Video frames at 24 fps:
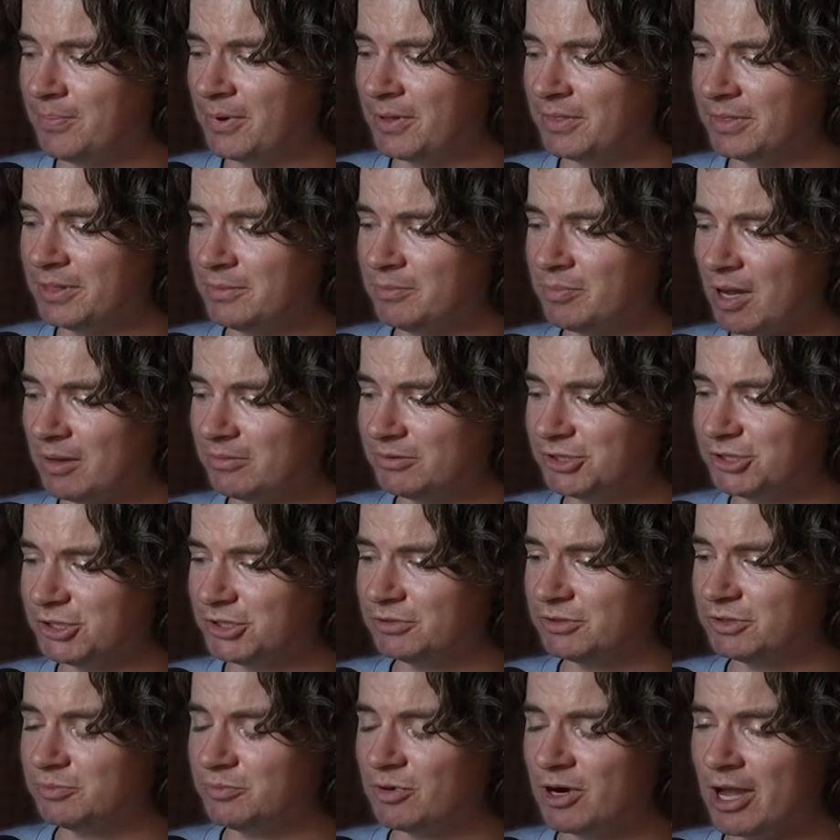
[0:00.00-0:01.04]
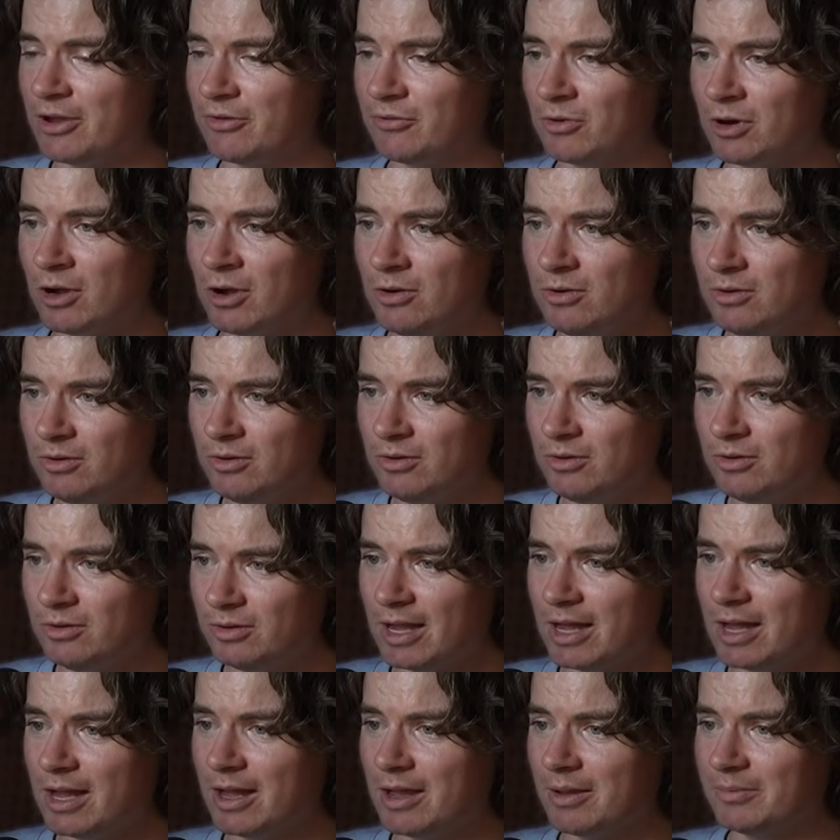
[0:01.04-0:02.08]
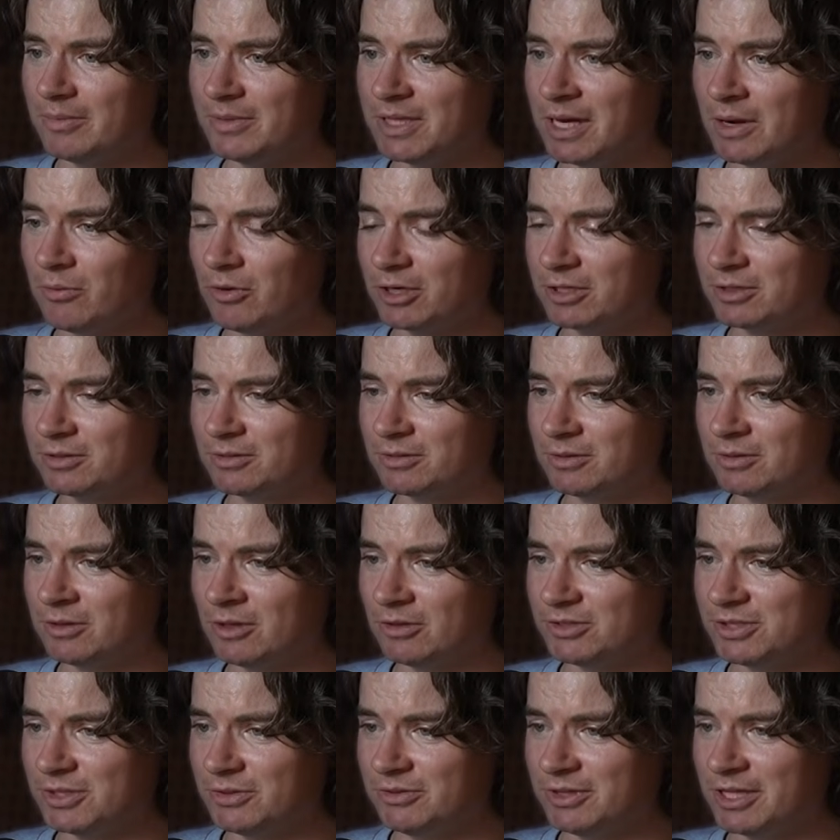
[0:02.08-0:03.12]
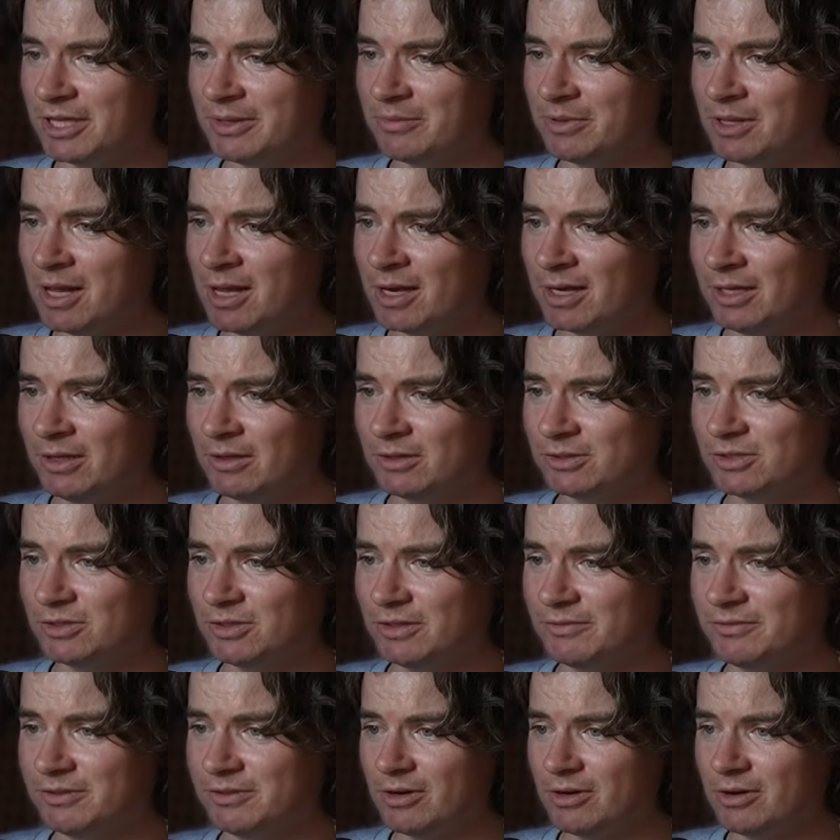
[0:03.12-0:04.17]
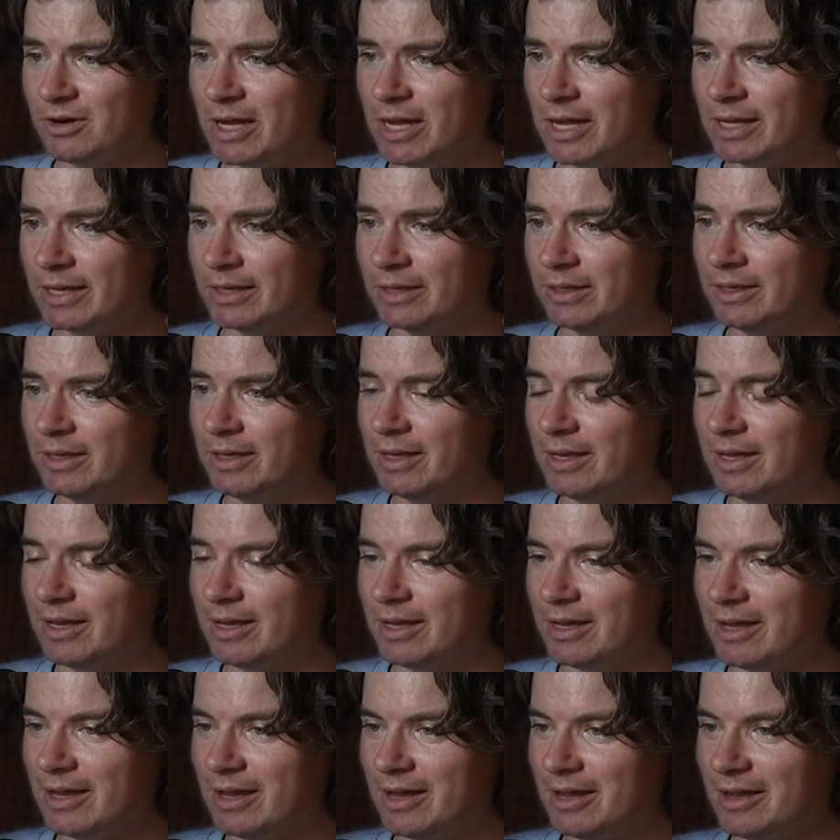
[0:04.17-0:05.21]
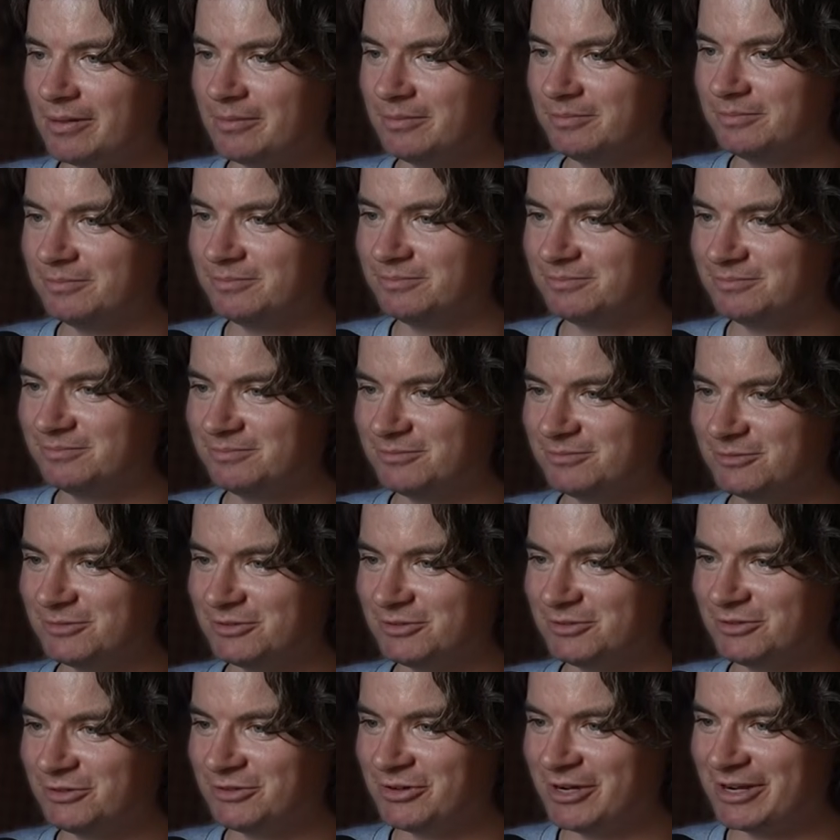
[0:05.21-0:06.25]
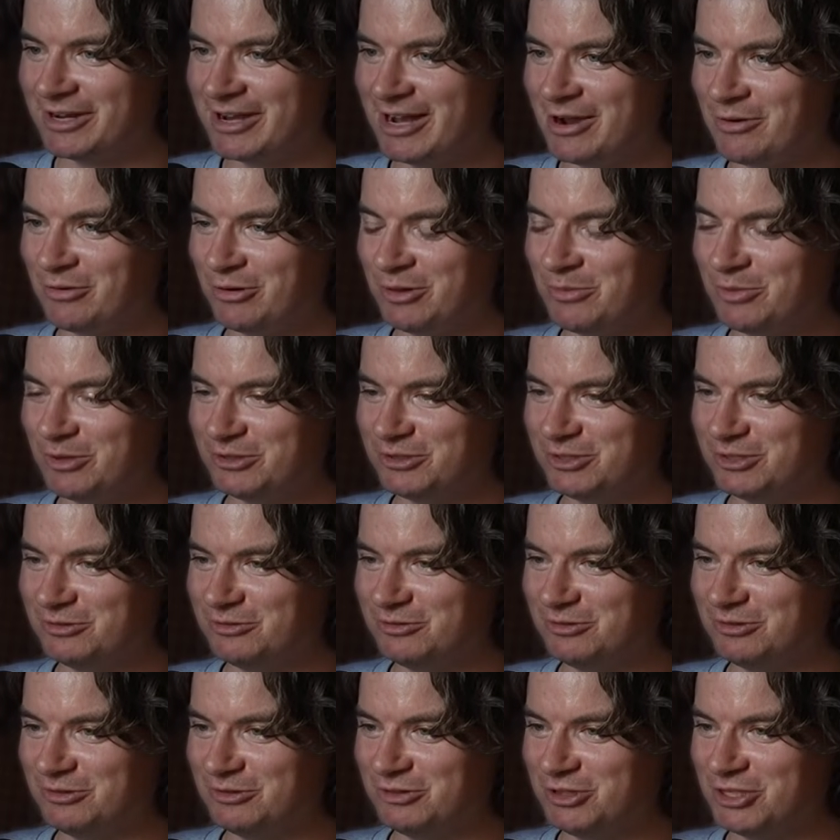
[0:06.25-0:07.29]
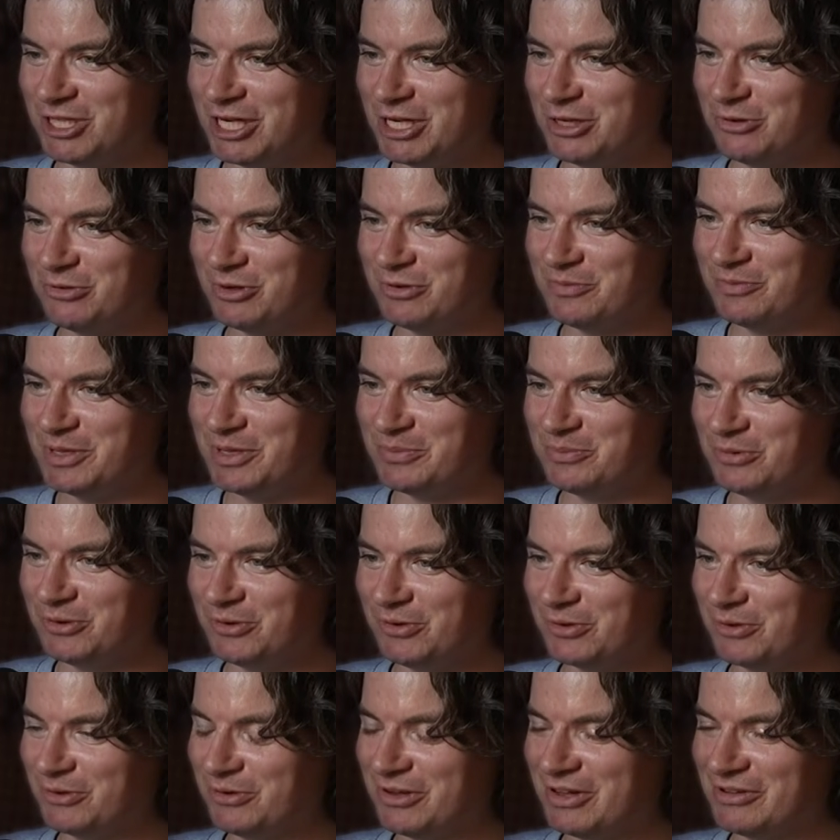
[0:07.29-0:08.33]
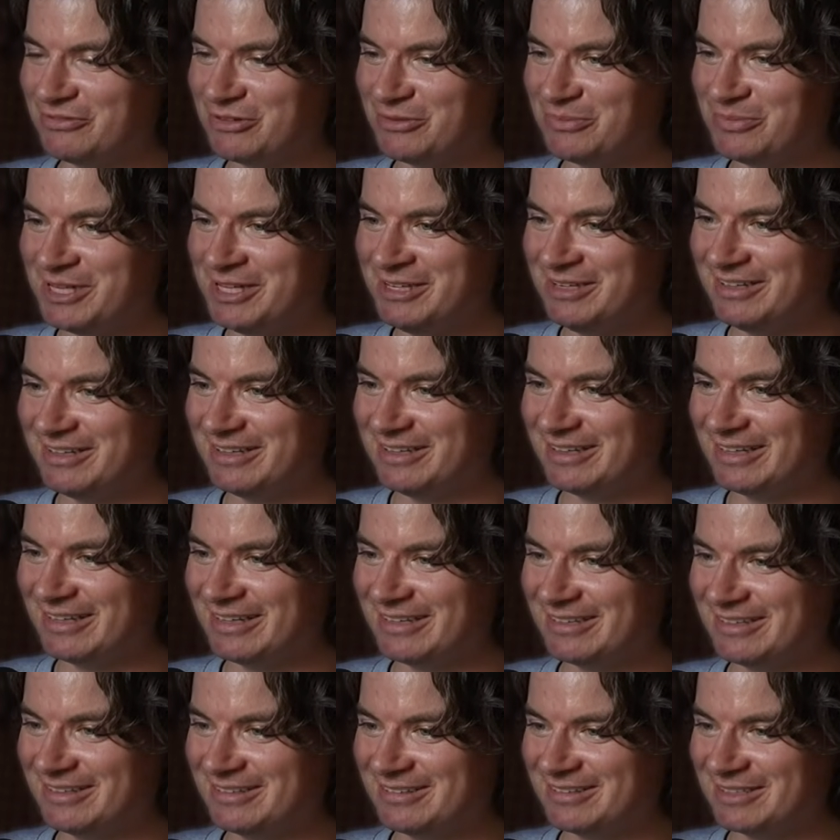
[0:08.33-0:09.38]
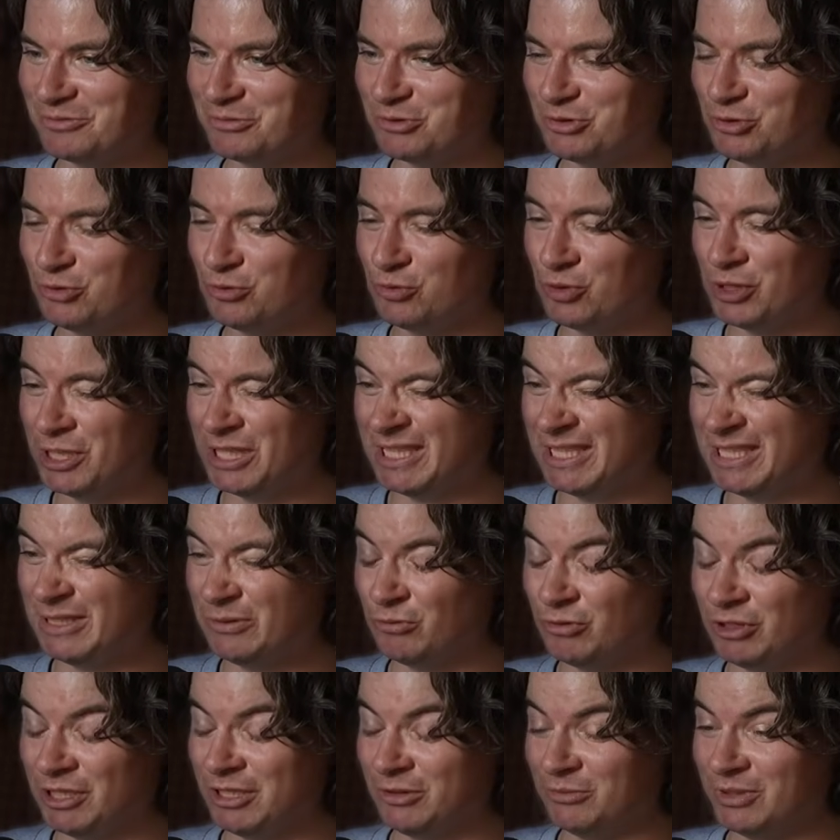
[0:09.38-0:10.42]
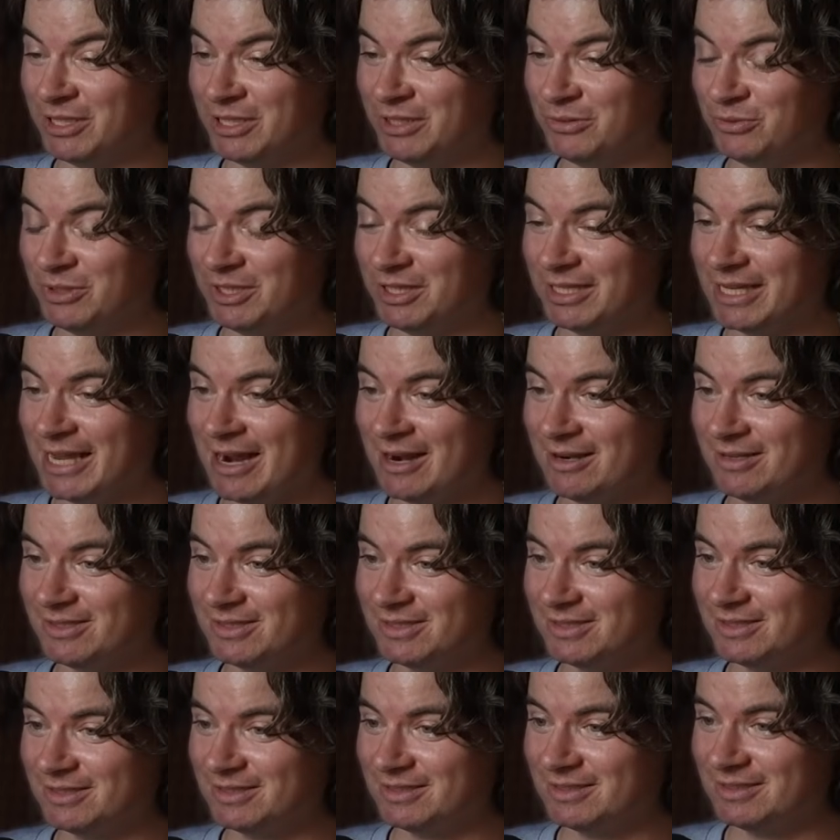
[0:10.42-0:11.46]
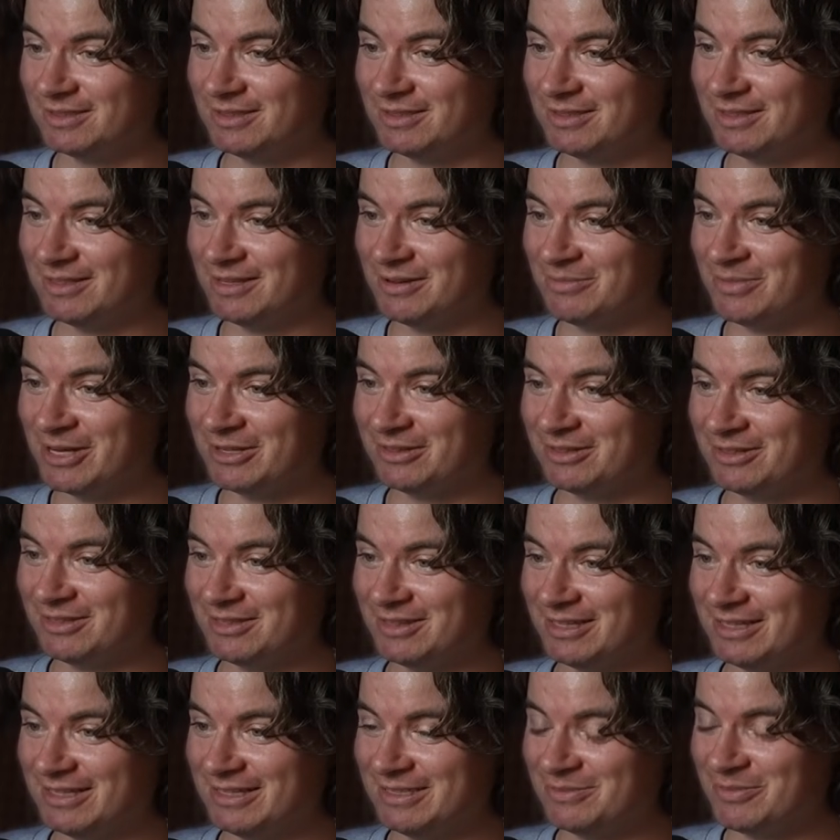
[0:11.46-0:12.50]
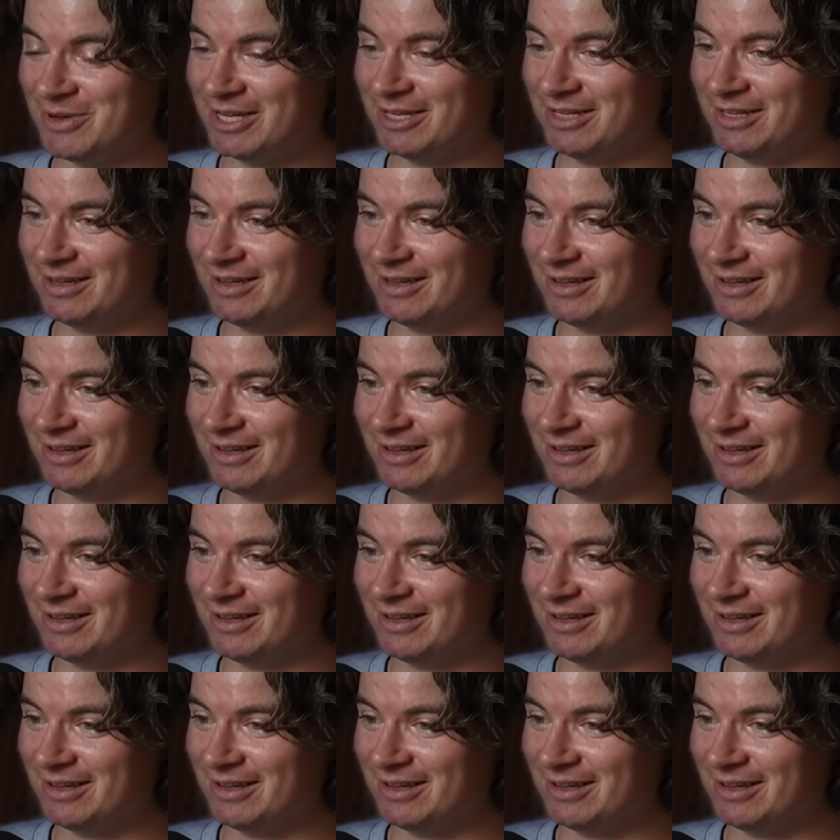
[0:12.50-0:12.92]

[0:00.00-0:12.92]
But the publisher was Brad Rowe, and I worked closely with him a lot. He also in Ojai. Um, Great guy, one of the most genuine people you'll ever meet, and like someone who really, really, really, really cares about the thing he's making